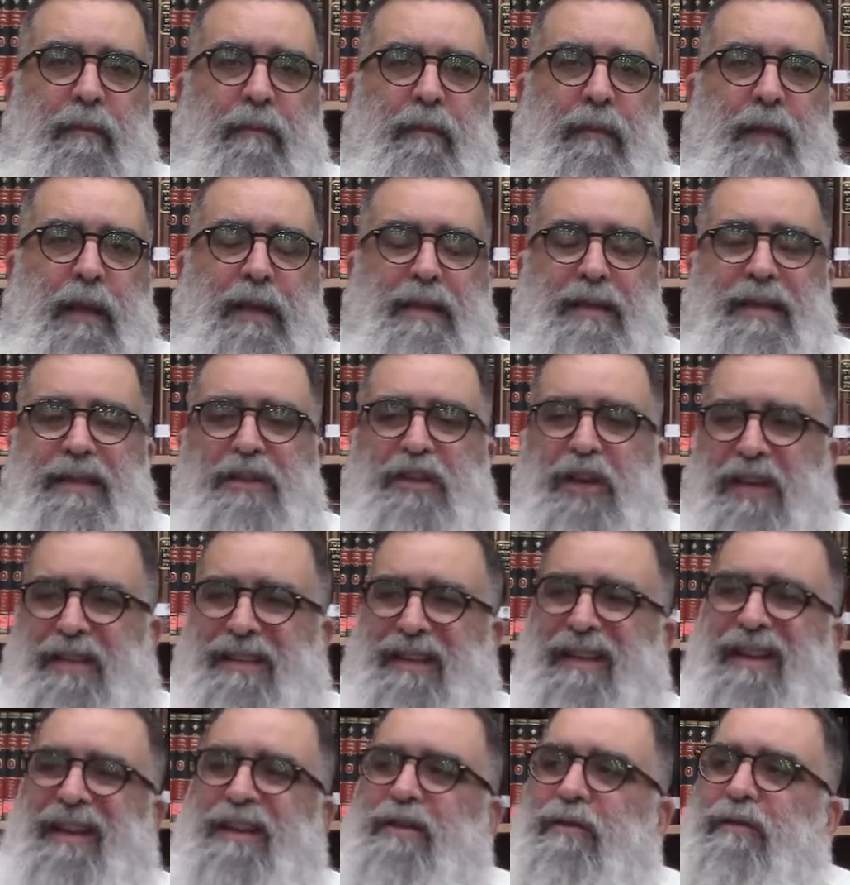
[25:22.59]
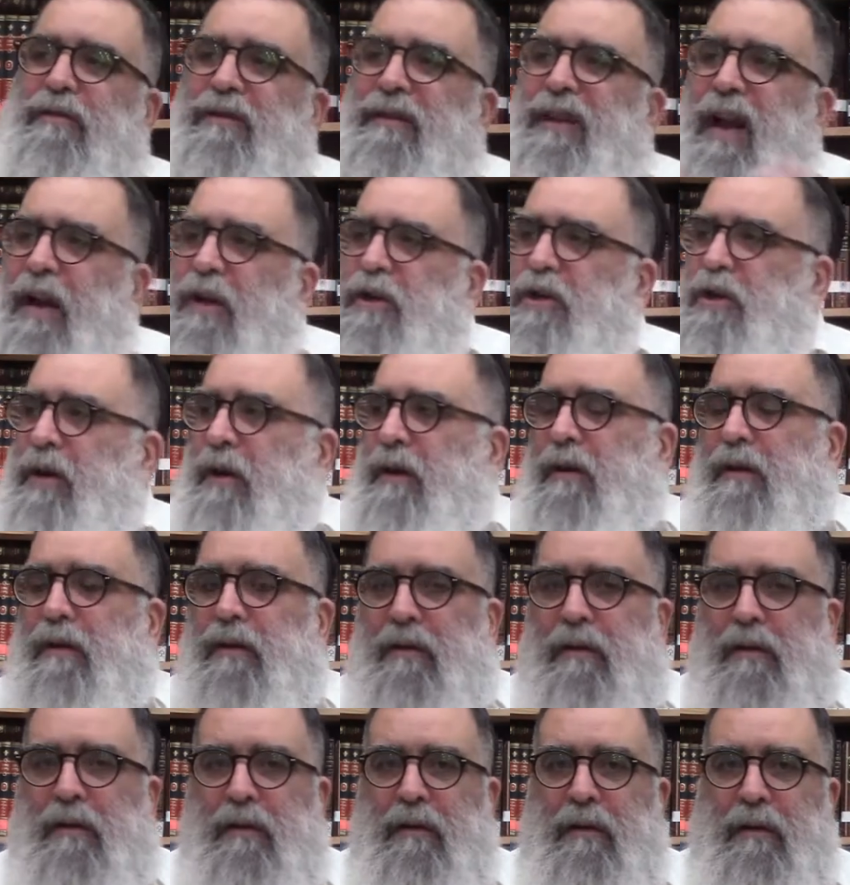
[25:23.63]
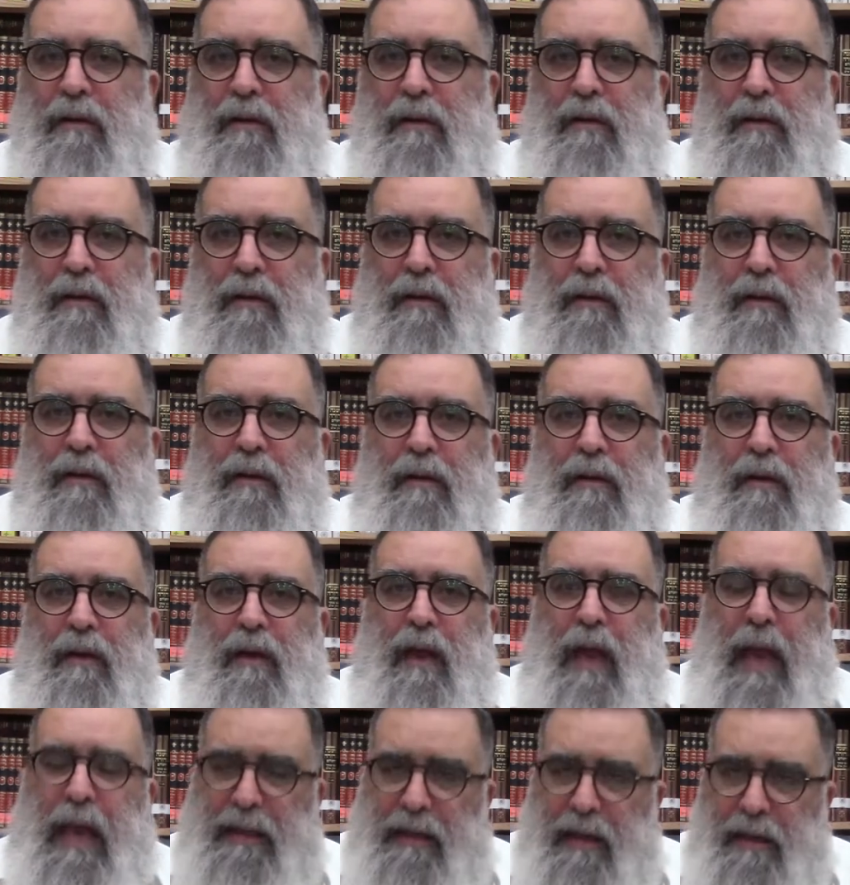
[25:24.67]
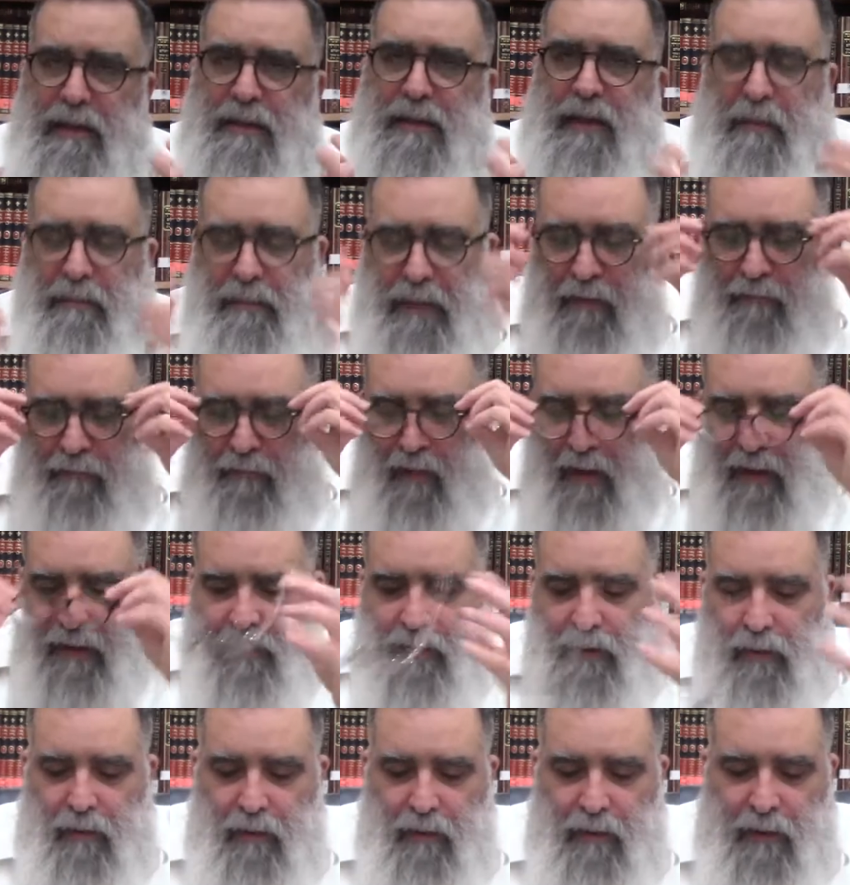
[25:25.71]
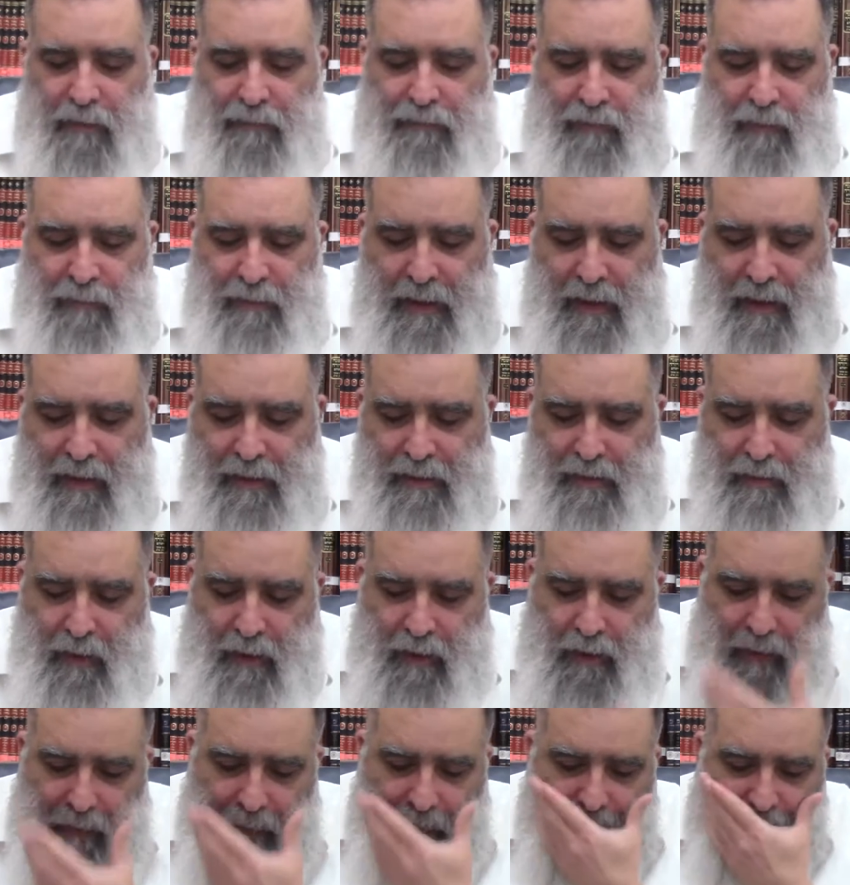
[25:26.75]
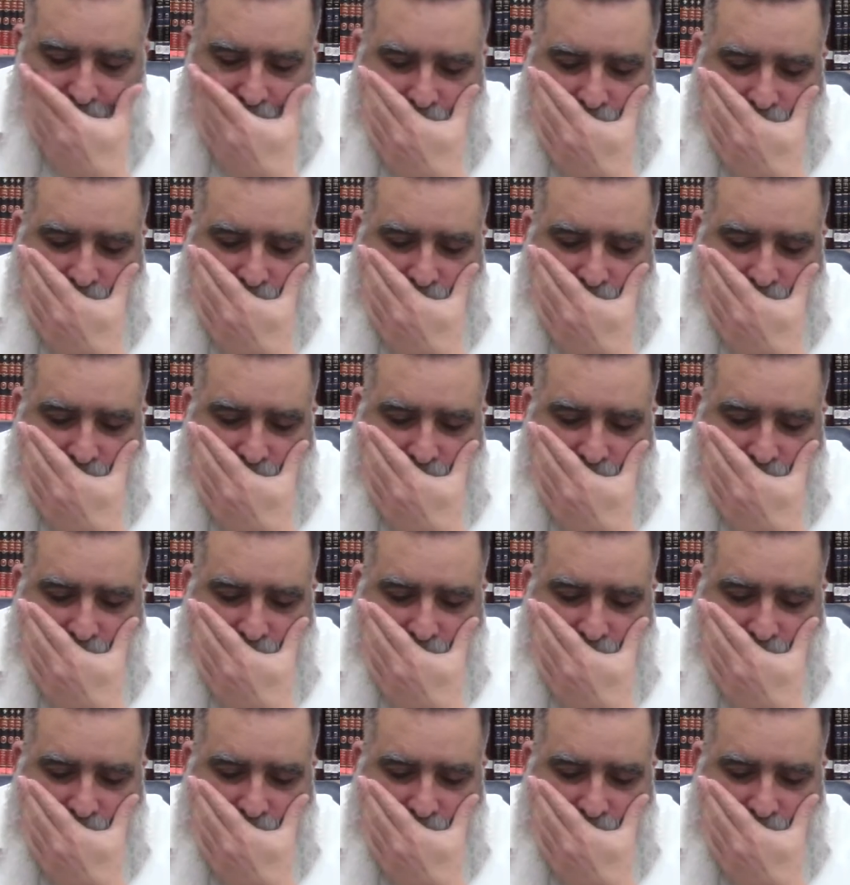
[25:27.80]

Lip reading: This is just an introduction. And there's something for us to learn from that as well.